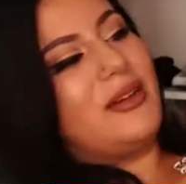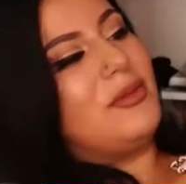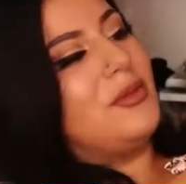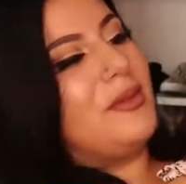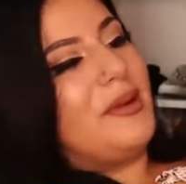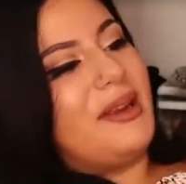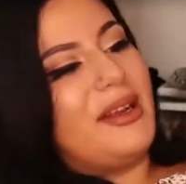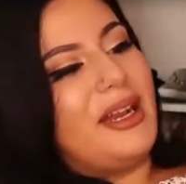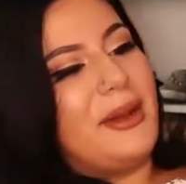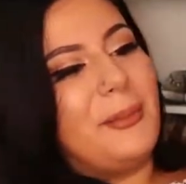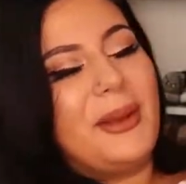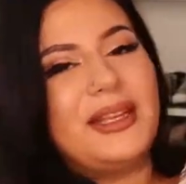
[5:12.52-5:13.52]
animal
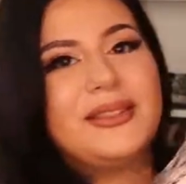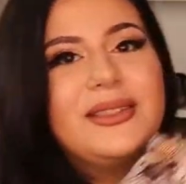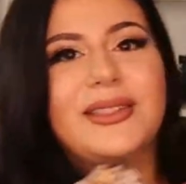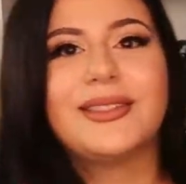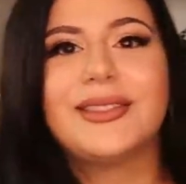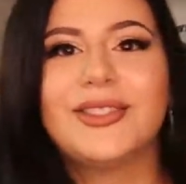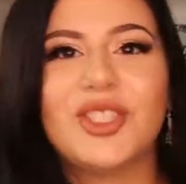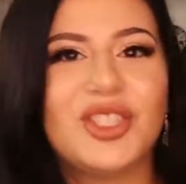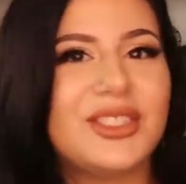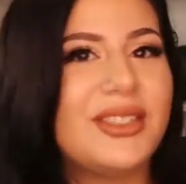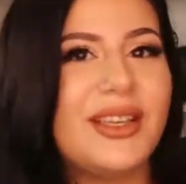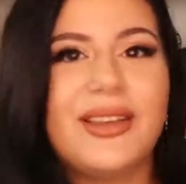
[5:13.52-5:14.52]
print and basics is
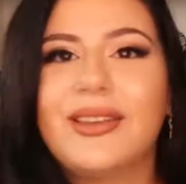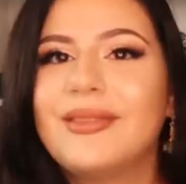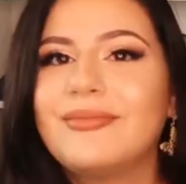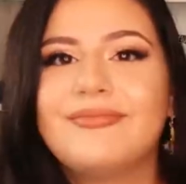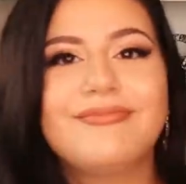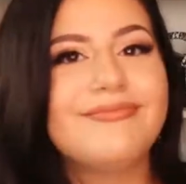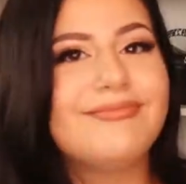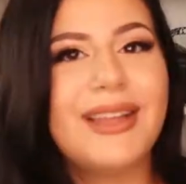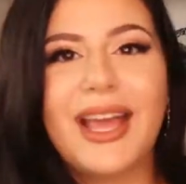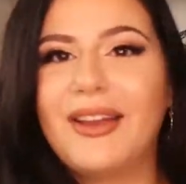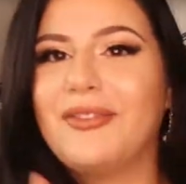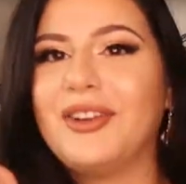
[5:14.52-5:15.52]
just like
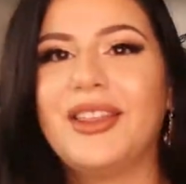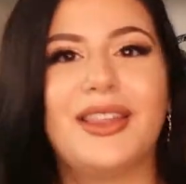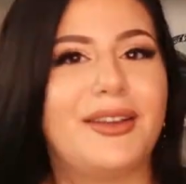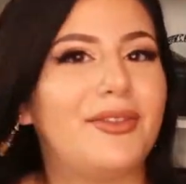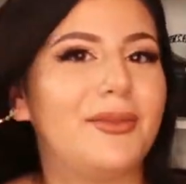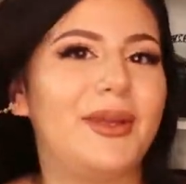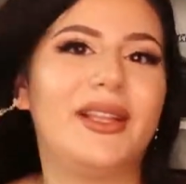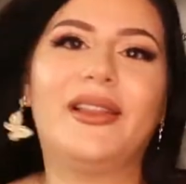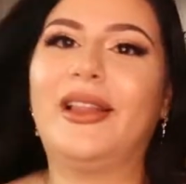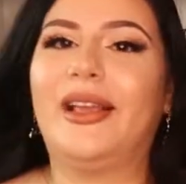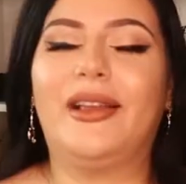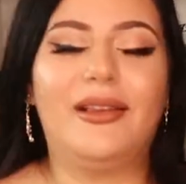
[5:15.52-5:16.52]
everything for me.
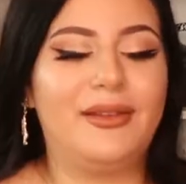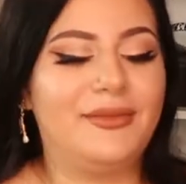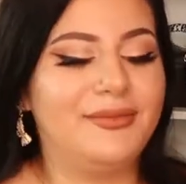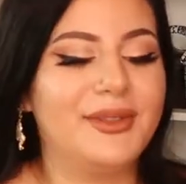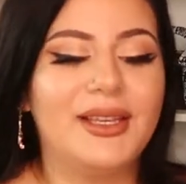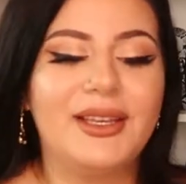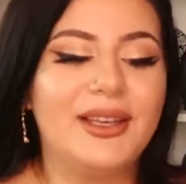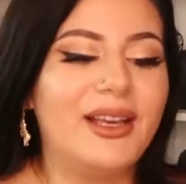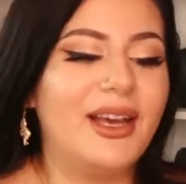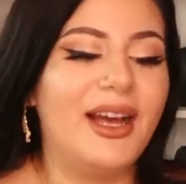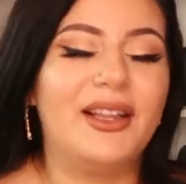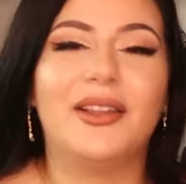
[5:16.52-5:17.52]
Like
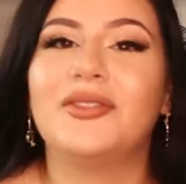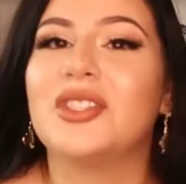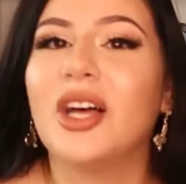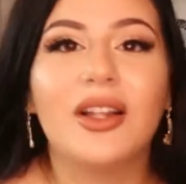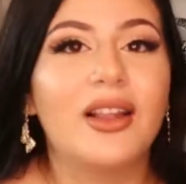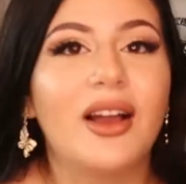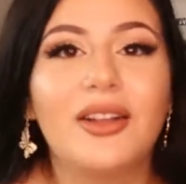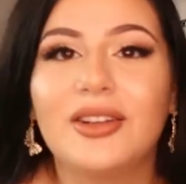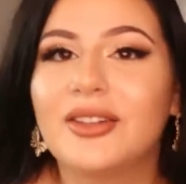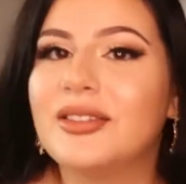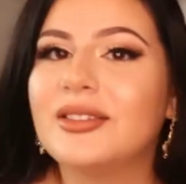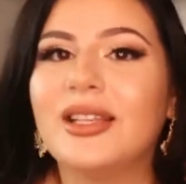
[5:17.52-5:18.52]
I love solid
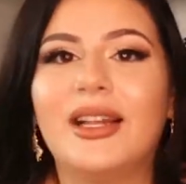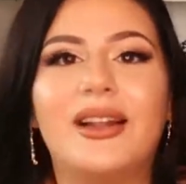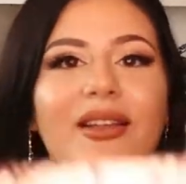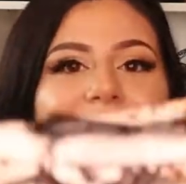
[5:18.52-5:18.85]
colors and I